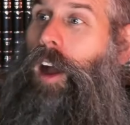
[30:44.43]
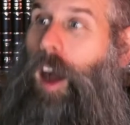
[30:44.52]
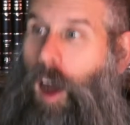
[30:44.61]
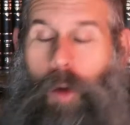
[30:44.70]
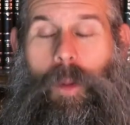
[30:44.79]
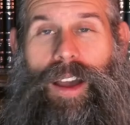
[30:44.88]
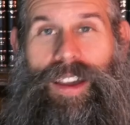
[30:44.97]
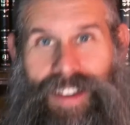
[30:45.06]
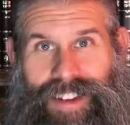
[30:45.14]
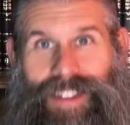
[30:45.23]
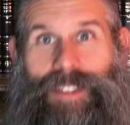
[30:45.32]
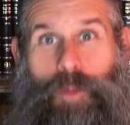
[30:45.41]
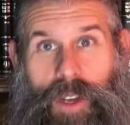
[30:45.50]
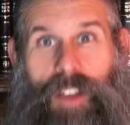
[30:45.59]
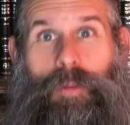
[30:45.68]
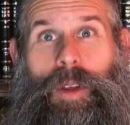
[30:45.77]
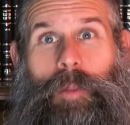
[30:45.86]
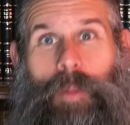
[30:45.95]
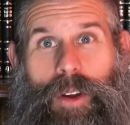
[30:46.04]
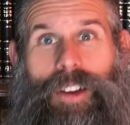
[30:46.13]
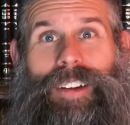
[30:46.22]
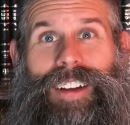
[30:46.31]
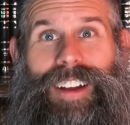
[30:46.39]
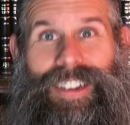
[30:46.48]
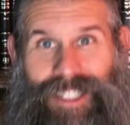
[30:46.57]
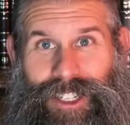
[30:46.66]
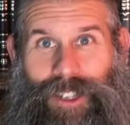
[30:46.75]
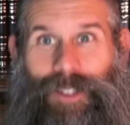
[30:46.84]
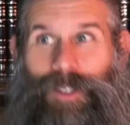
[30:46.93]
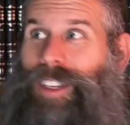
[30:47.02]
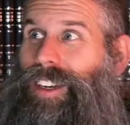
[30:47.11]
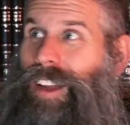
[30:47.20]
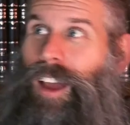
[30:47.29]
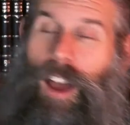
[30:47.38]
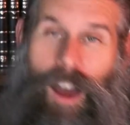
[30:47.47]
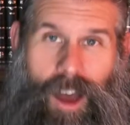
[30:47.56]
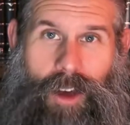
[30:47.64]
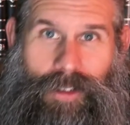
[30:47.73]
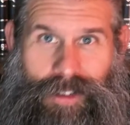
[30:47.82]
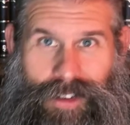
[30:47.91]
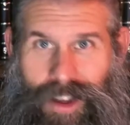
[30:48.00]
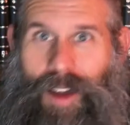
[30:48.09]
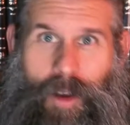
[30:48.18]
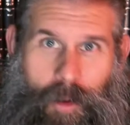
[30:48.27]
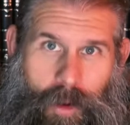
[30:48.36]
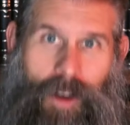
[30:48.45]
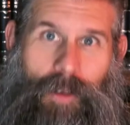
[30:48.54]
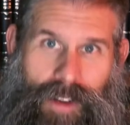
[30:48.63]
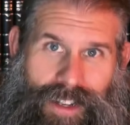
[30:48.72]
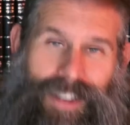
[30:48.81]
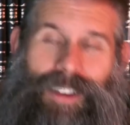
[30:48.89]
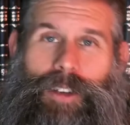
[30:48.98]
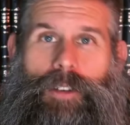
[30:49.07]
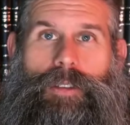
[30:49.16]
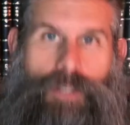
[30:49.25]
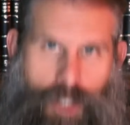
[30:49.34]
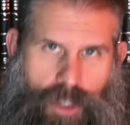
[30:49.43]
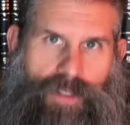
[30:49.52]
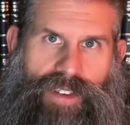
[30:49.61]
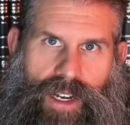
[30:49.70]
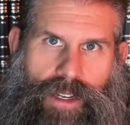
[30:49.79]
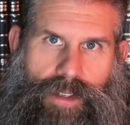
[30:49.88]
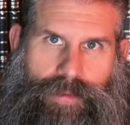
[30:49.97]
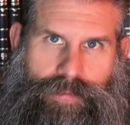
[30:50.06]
Oh my goodness, we've been murdering our children. Oh no, what do we do? Tshuva.